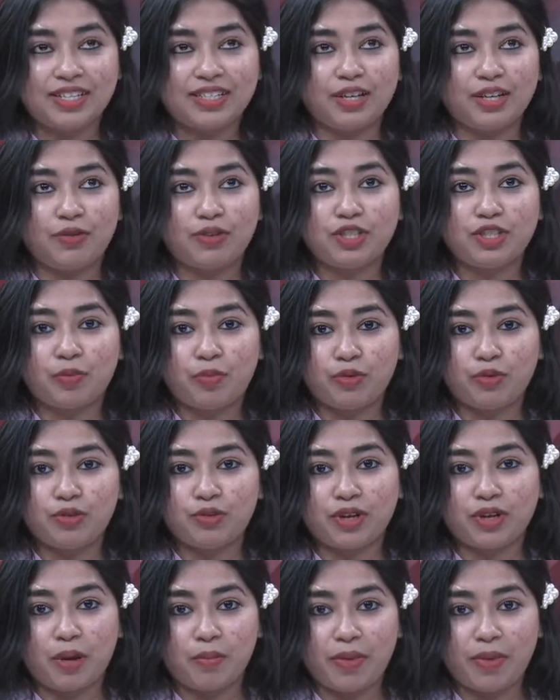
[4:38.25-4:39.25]
They were supposed
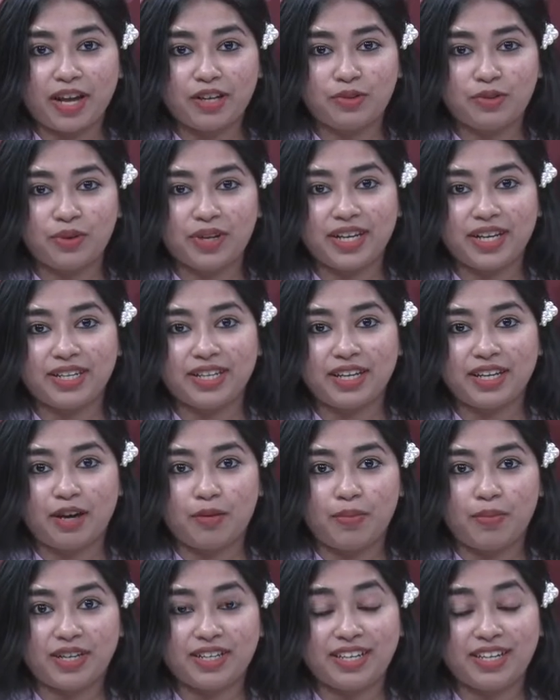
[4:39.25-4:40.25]
to come back to
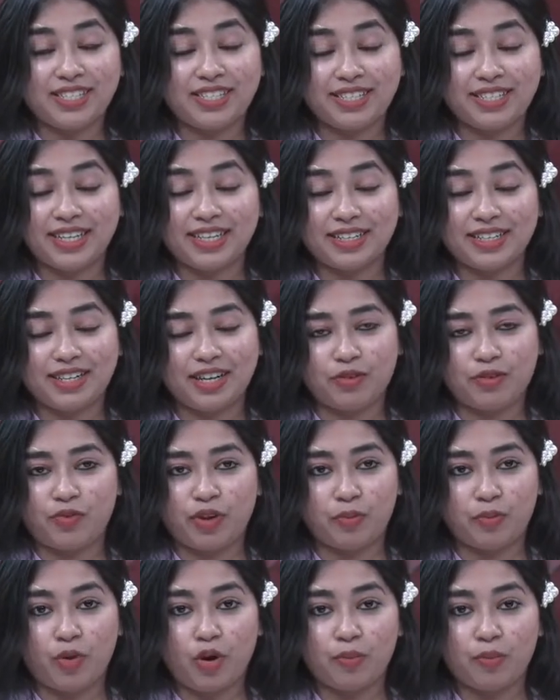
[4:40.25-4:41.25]
India, but they seen that
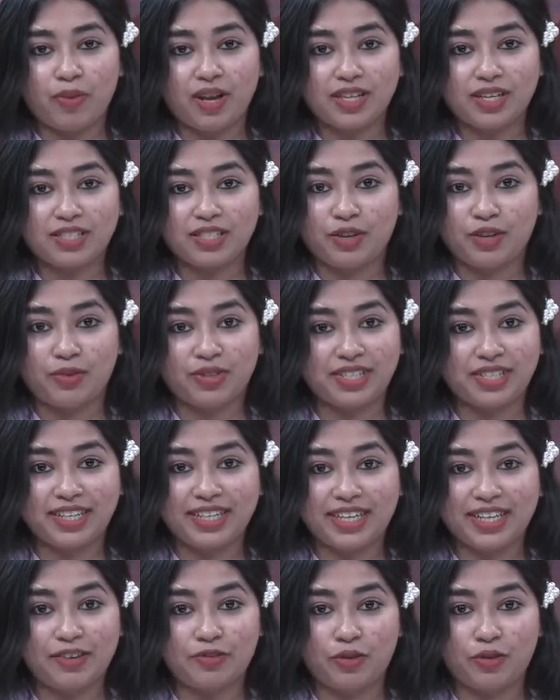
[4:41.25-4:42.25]
when bomb blast, they was in
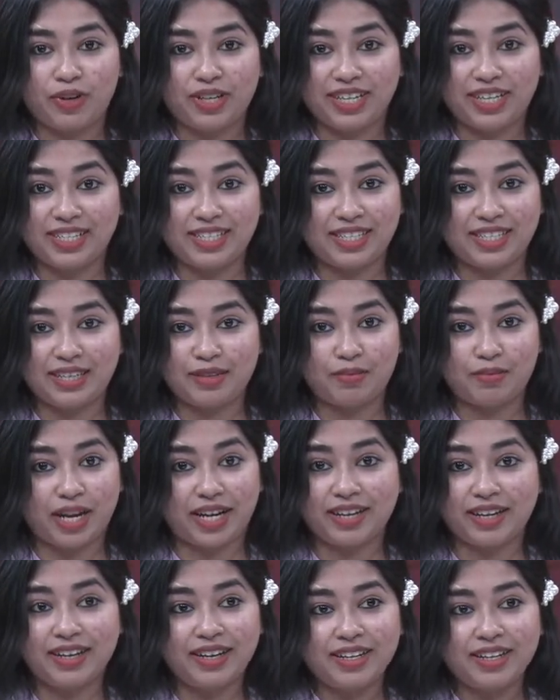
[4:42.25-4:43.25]
Kyiv only. They seen
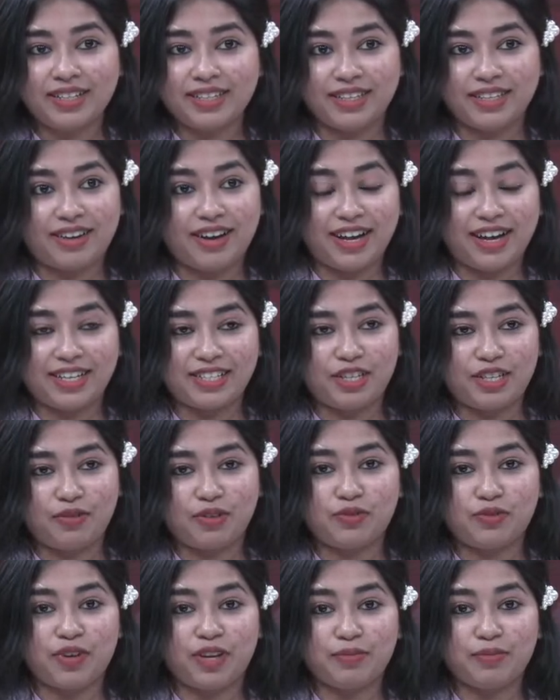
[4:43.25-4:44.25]
by their eyes, they
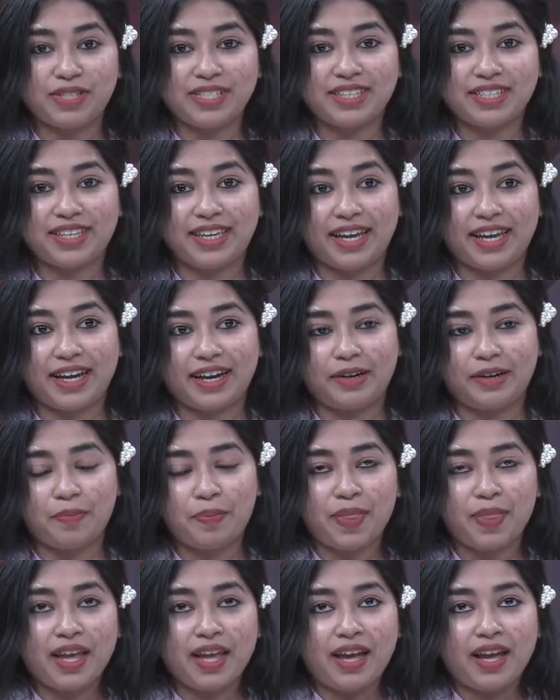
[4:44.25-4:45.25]
was very much scared.
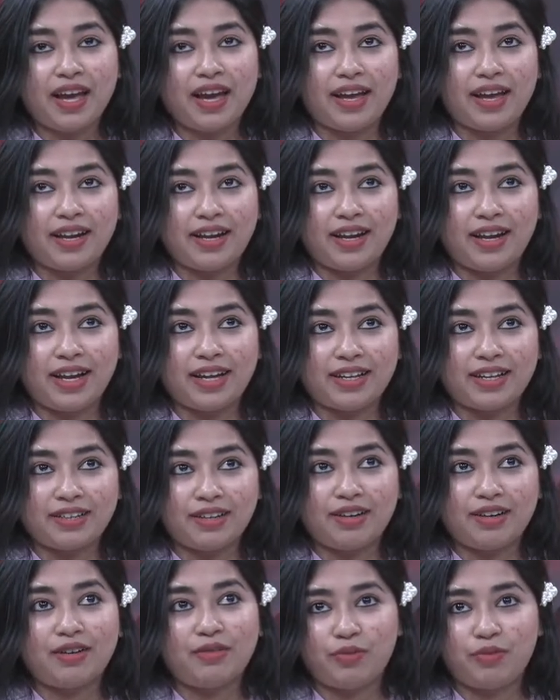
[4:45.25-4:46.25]
And like
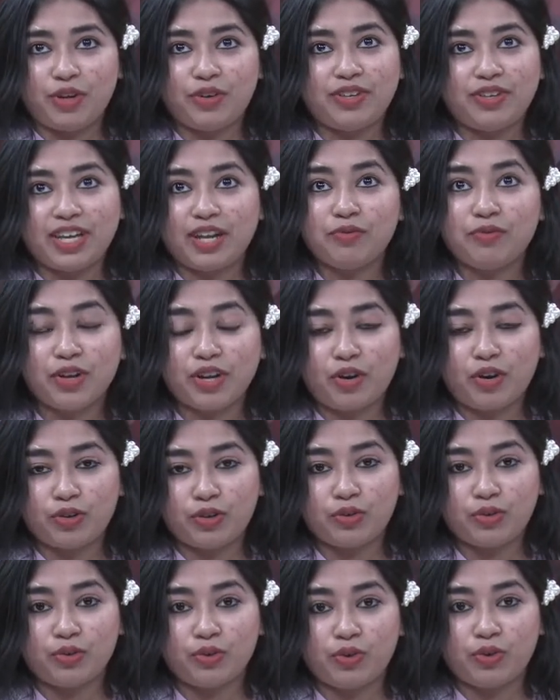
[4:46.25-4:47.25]
we
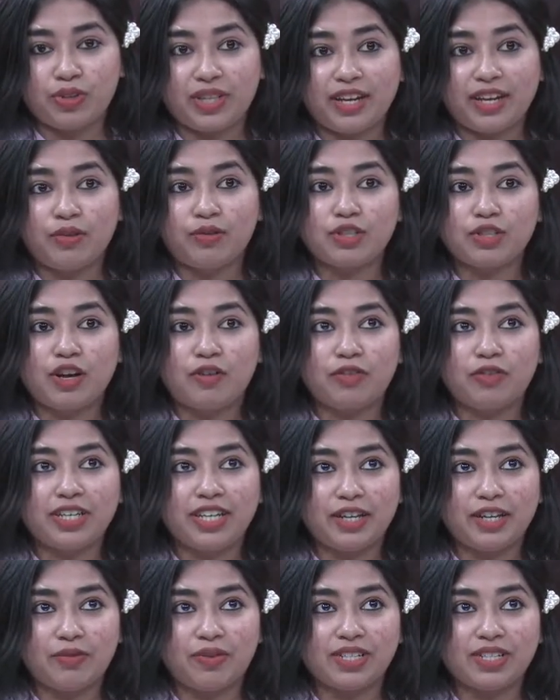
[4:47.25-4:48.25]
got to know, then also our
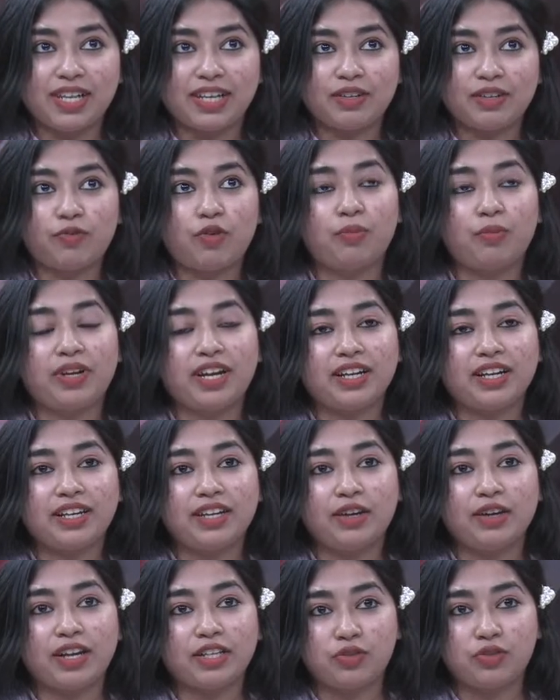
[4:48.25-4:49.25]
dean was like, from that
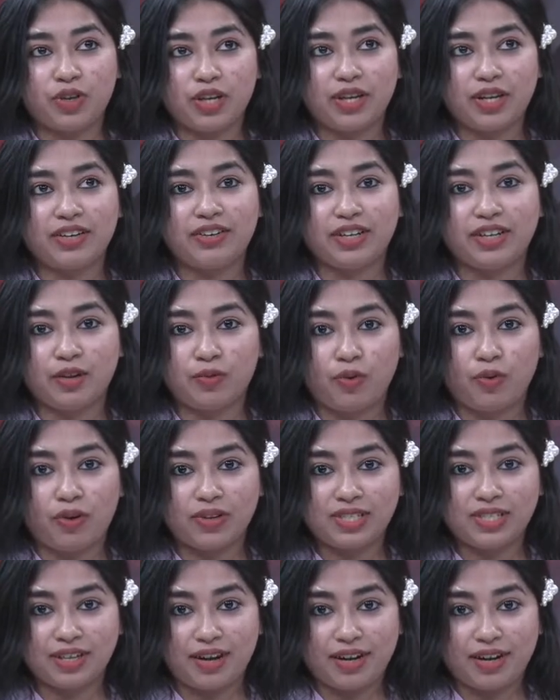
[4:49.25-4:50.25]
day actually real
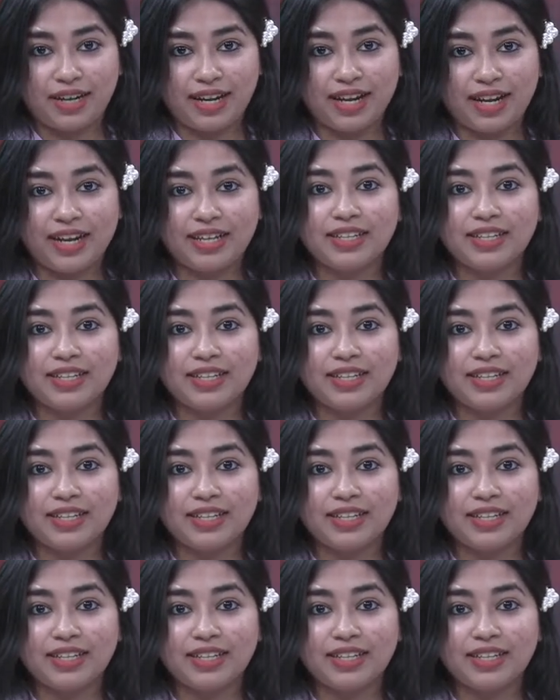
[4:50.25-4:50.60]
war started.